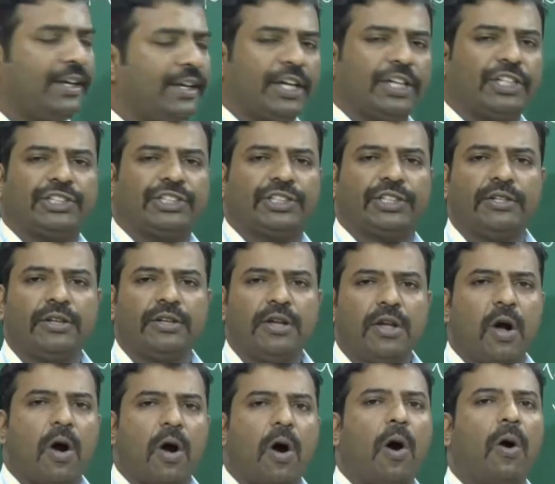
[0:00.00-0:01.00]

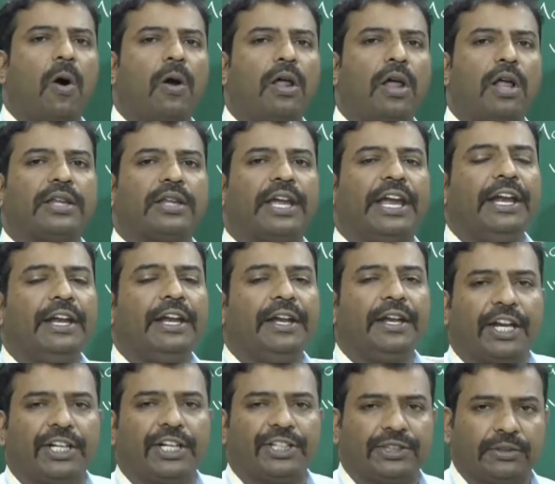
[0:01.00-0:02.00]
induction or the
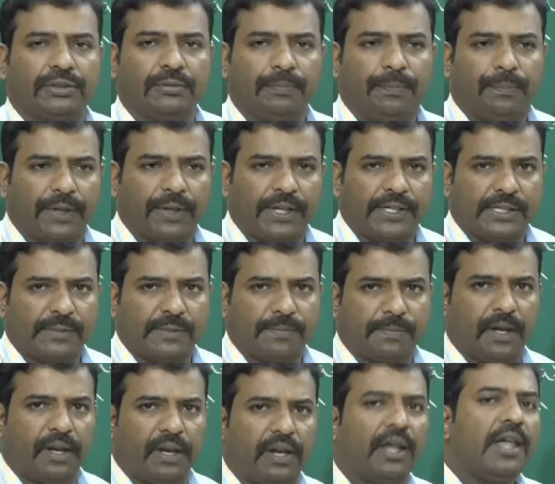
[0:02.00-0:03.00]
induction
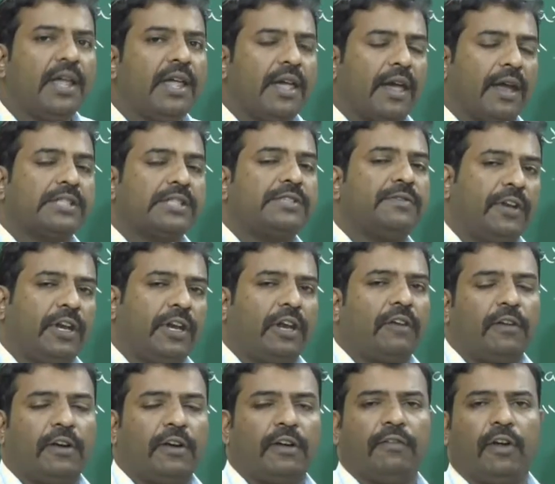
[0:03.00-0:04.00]
principle. Hence,
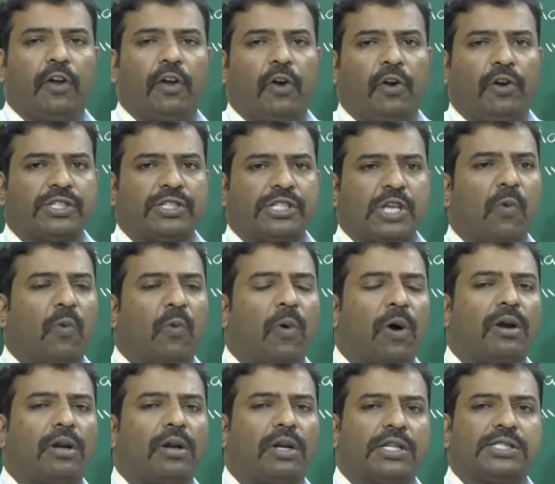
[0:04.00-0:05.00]
whenever we are going to say
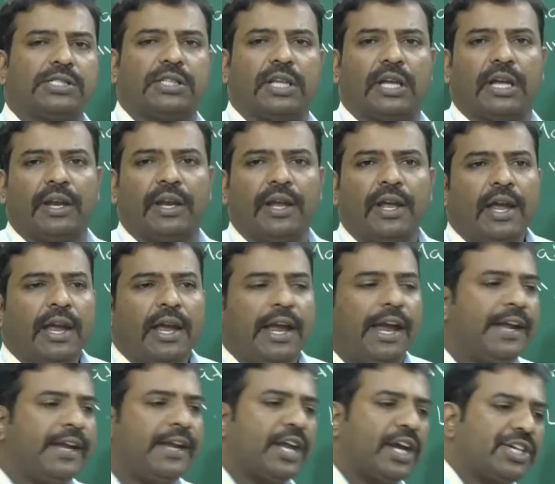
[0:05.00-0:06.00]
what does the
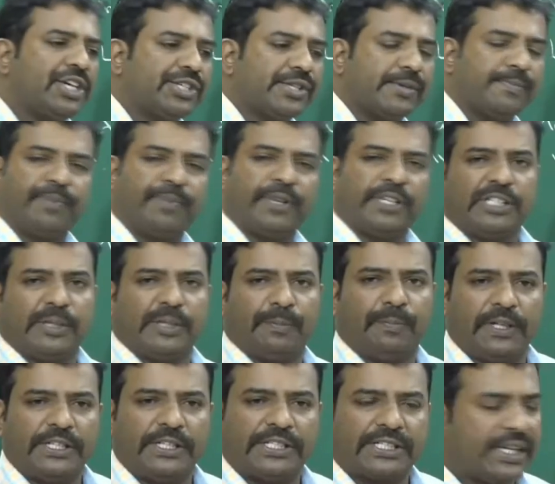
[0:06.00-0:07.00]
induction
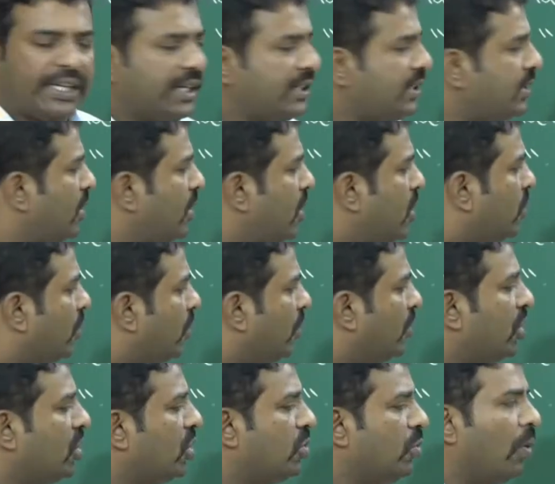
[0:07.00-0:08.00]
principle states,
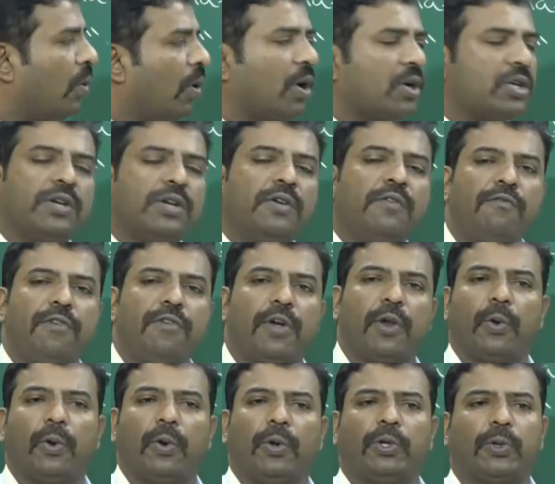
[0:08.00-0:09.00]
so this is what
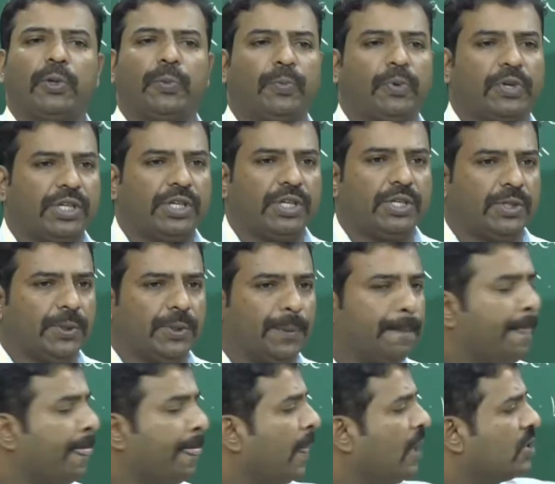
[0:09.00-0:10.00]
we are going to put
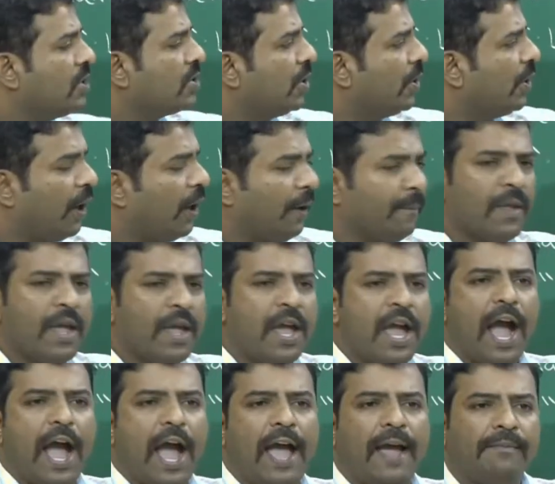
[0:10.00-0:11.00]
into. So
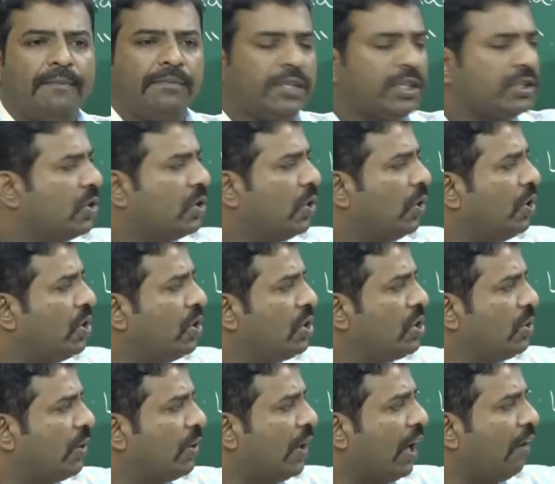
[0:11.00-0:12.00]
now I am just
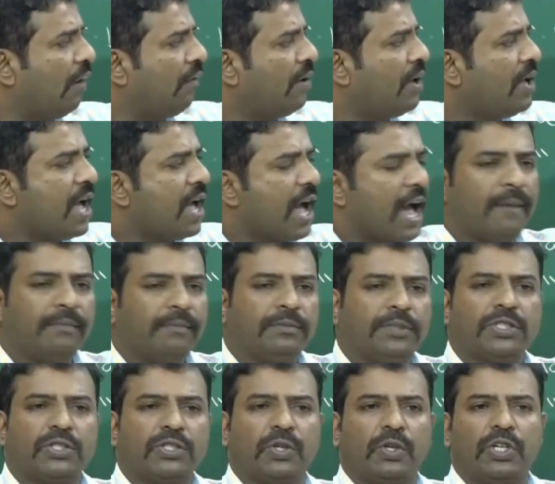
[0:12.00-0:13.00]
going to
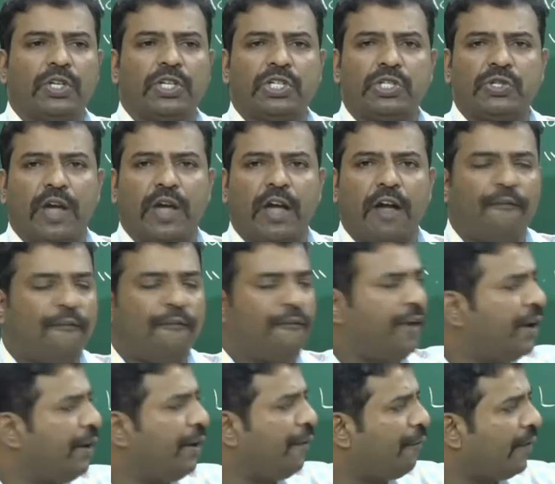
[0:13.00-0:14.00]

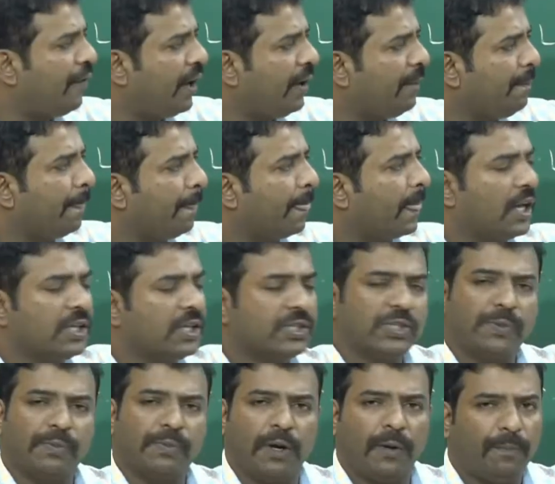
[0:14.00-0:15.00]
have verify,
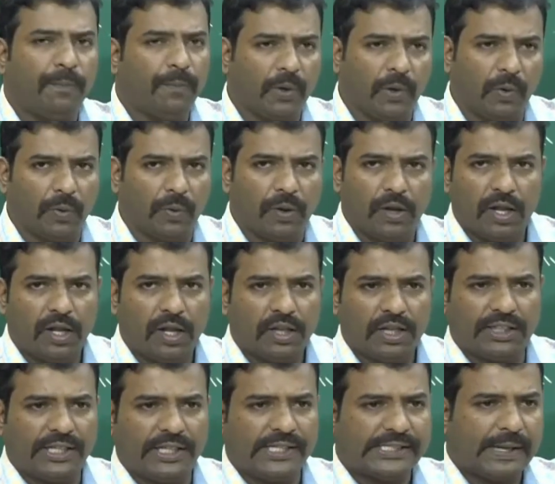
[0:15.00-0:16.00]
assume and prove.
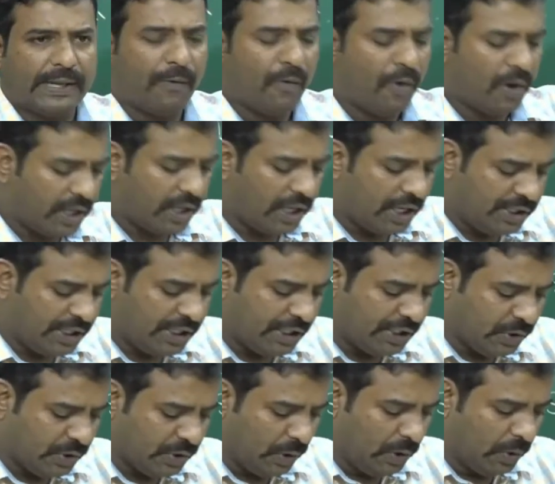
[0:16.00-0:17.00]
That is what I
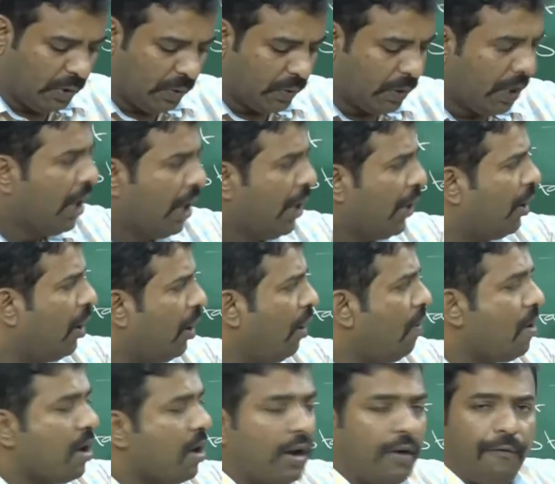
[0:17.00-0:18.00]
just told you.
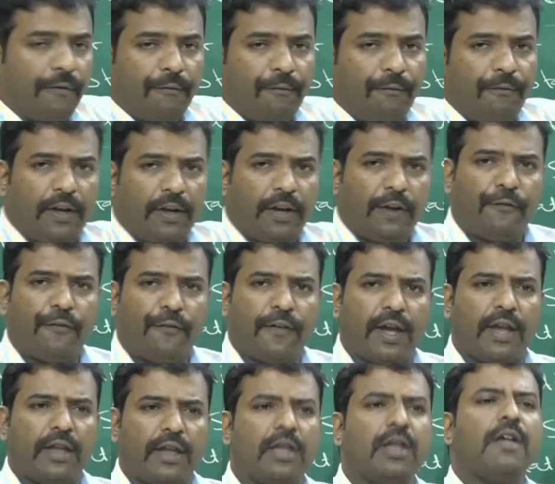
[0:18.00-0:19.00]
Now
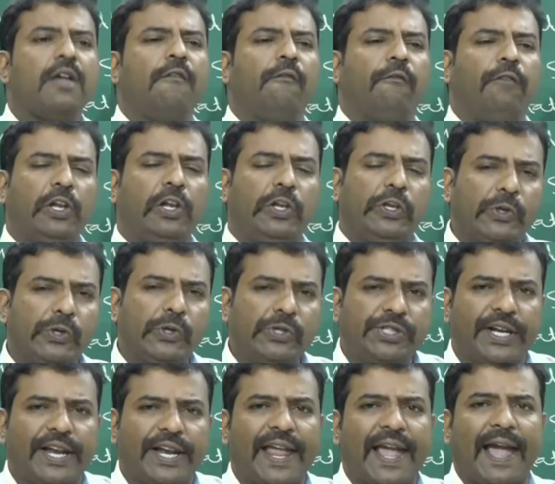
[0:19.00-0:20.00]
verify will
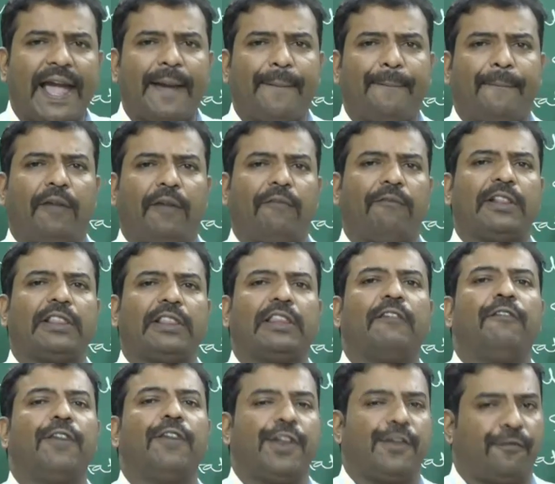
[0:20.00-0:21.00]
usually happen
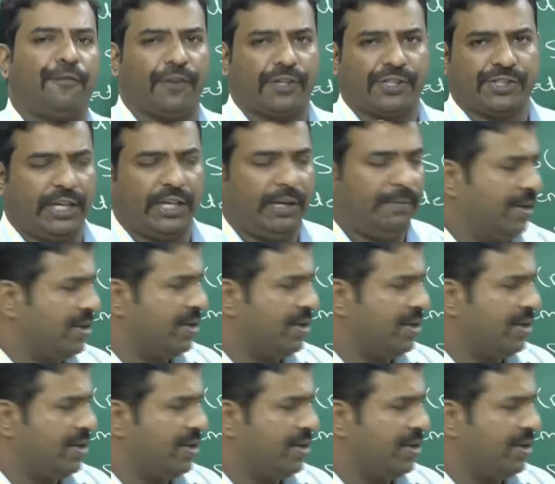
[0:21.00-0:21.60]
with the very first